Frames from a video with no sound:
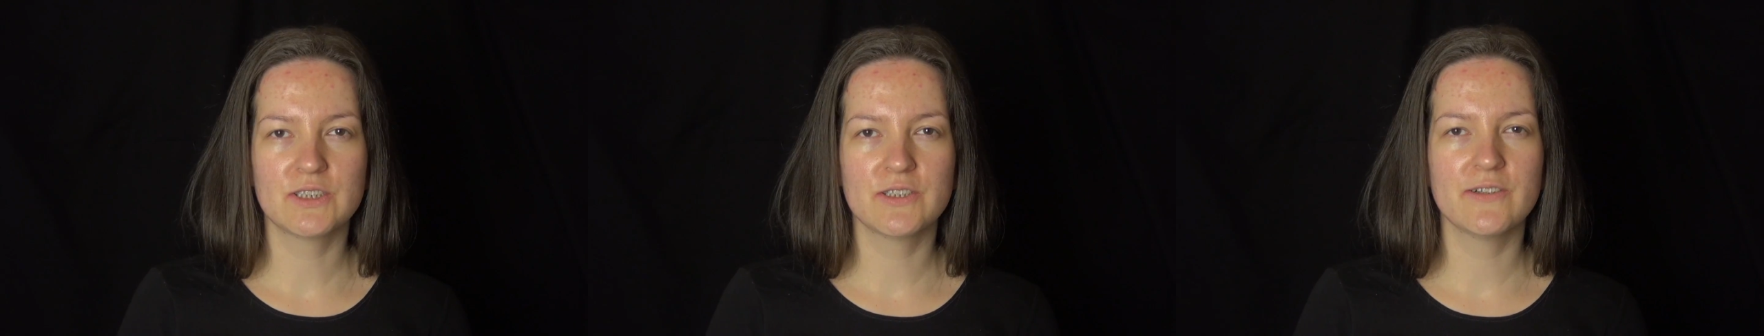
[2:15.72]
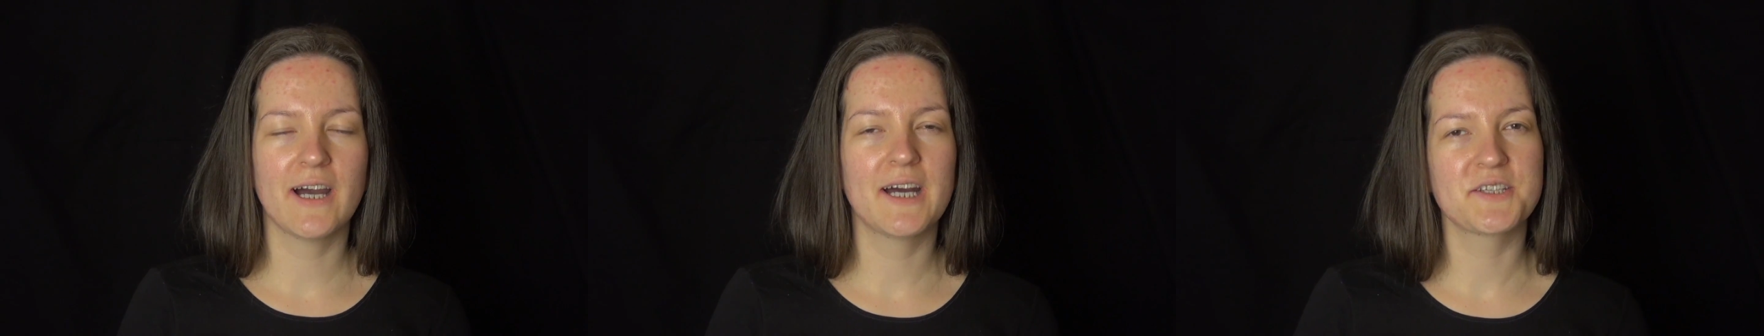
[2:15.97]

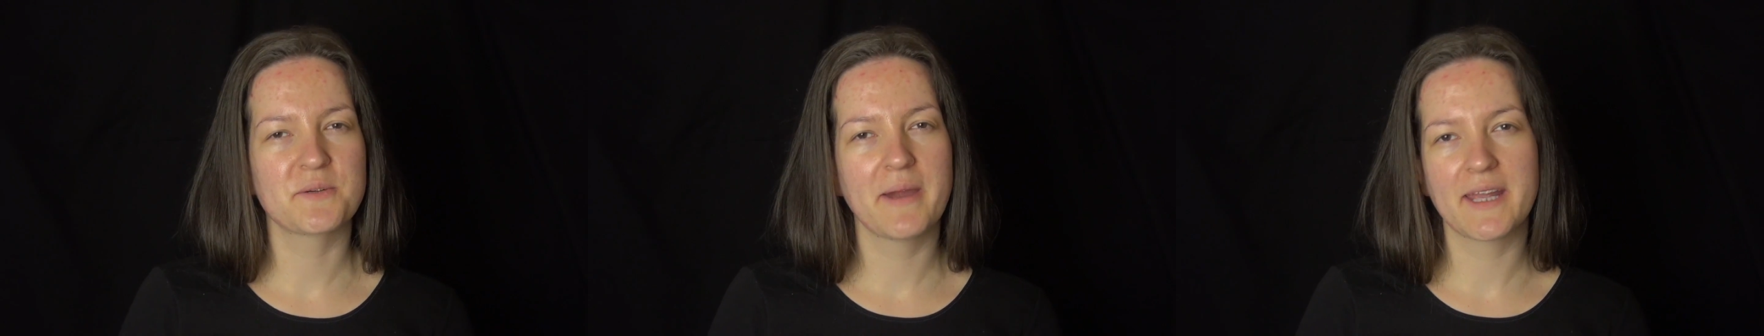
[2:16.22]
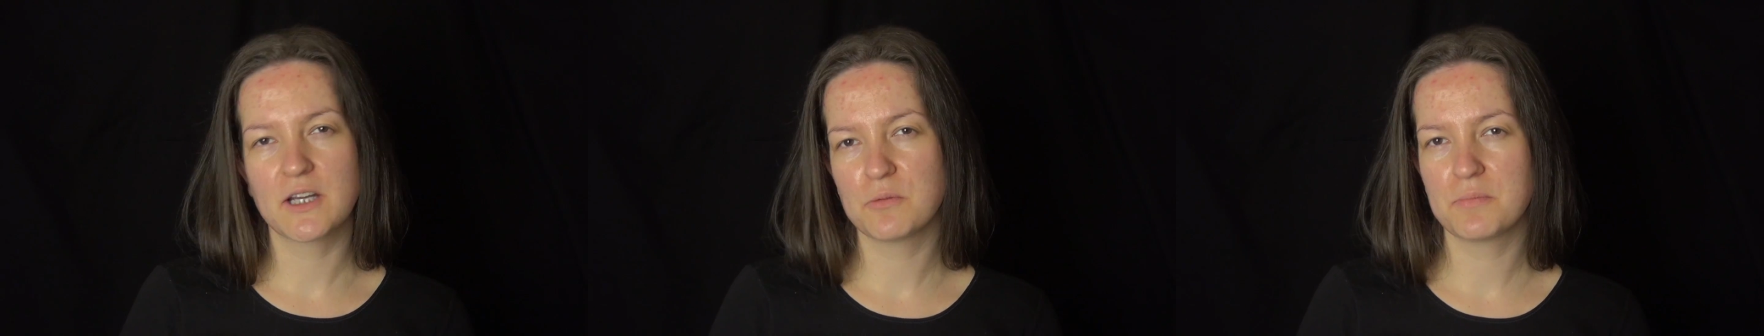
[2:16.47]
Two other
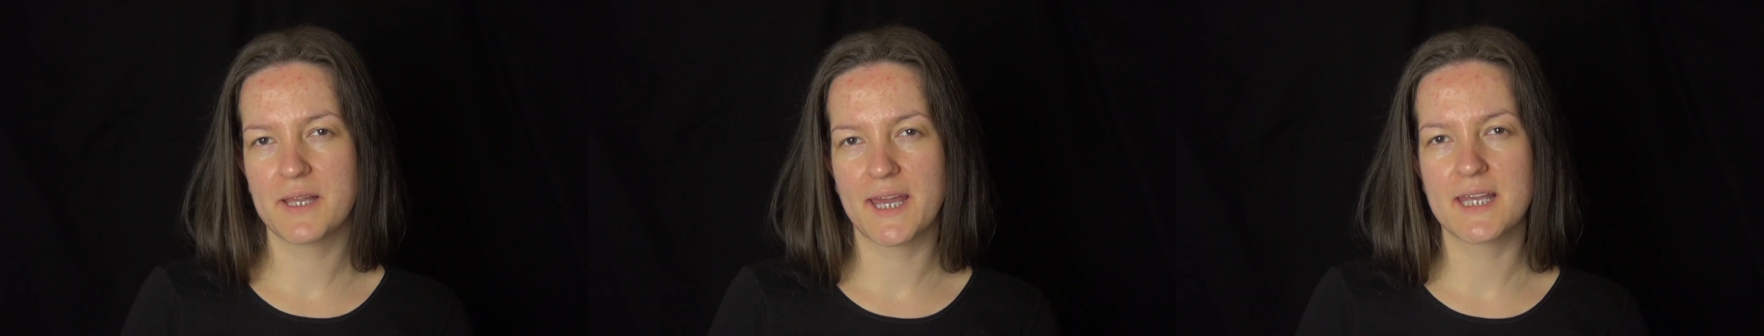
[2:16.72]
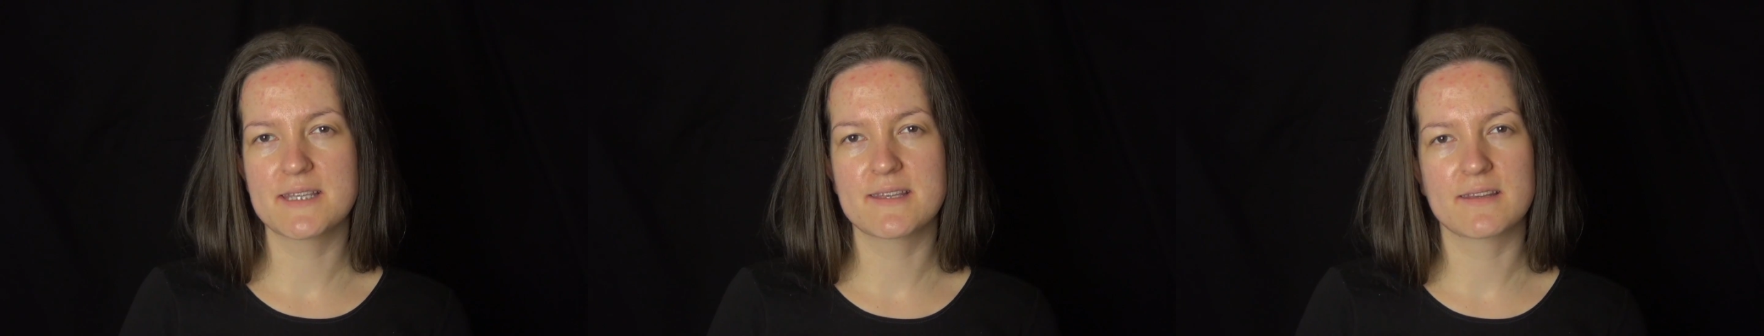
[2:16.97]
main
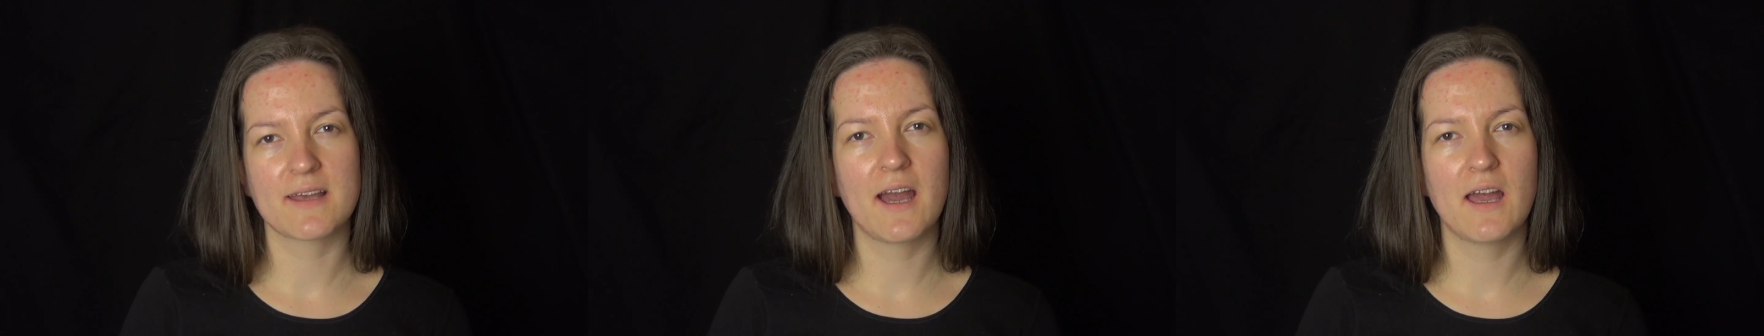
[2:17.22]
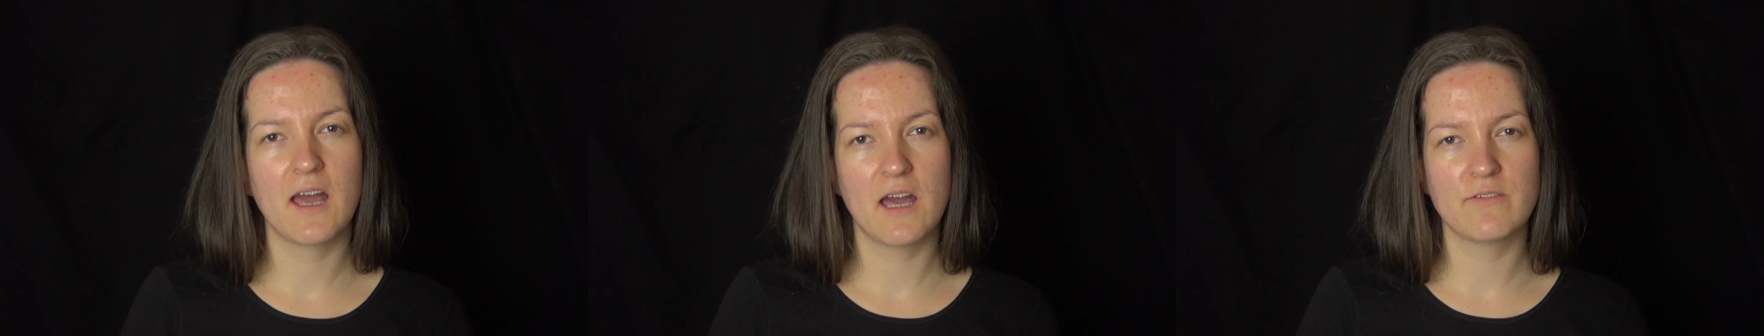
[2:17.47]
complaints that
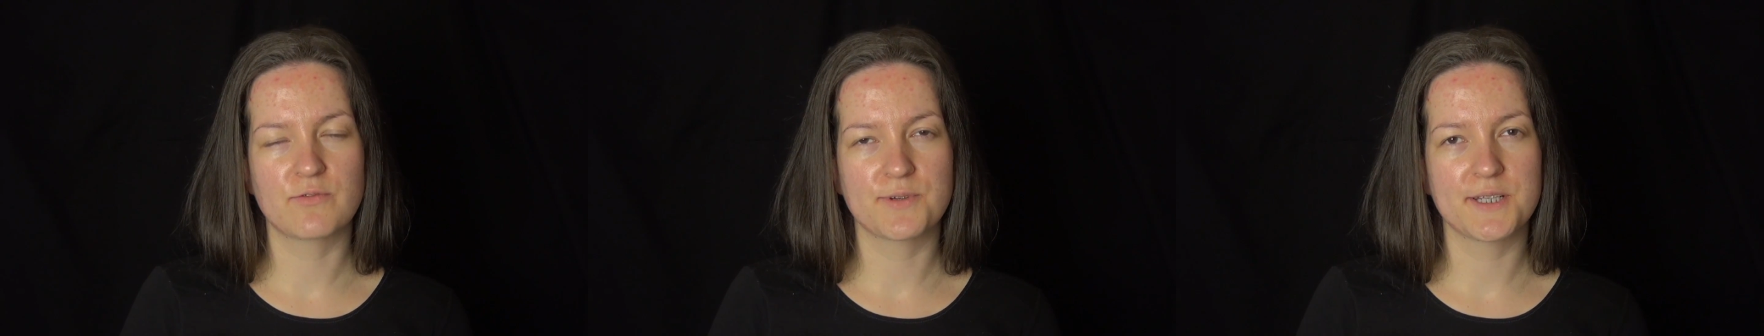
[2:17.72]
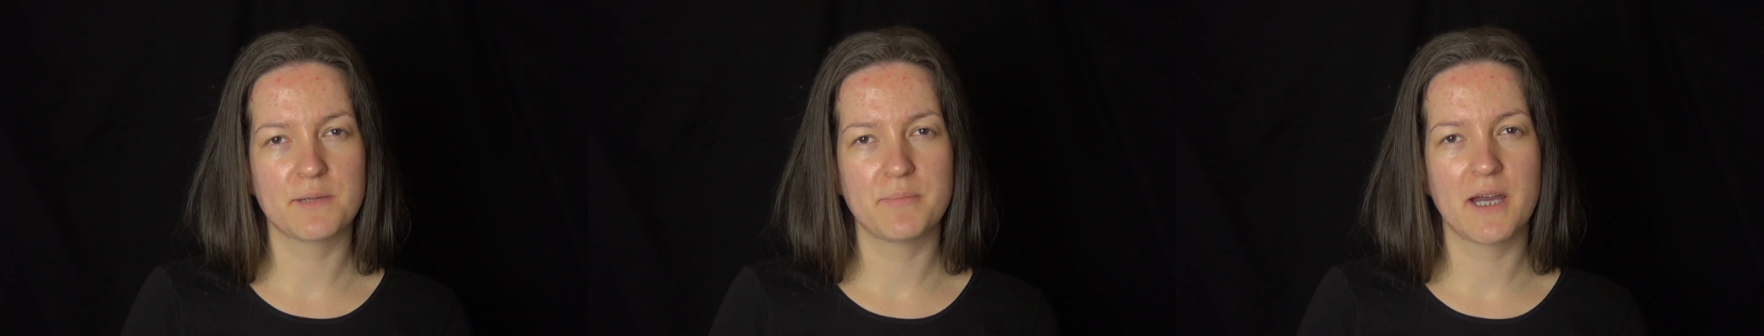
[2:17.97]
I have
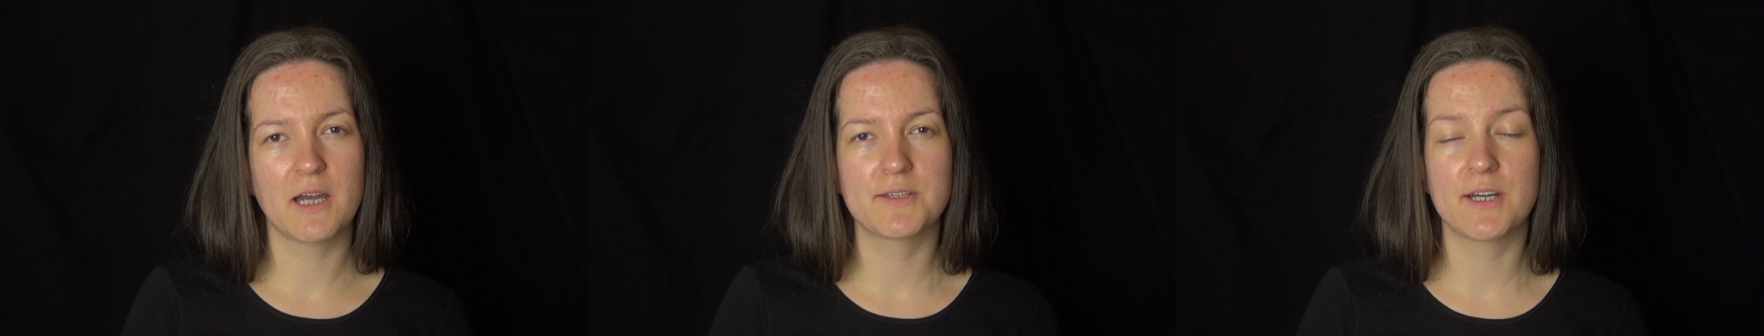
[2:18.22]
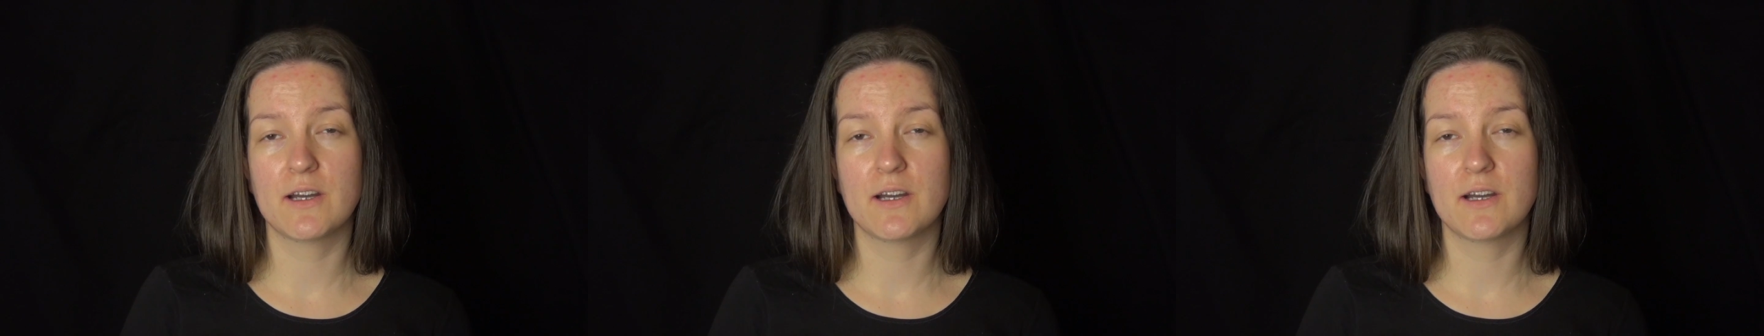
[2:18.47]
read about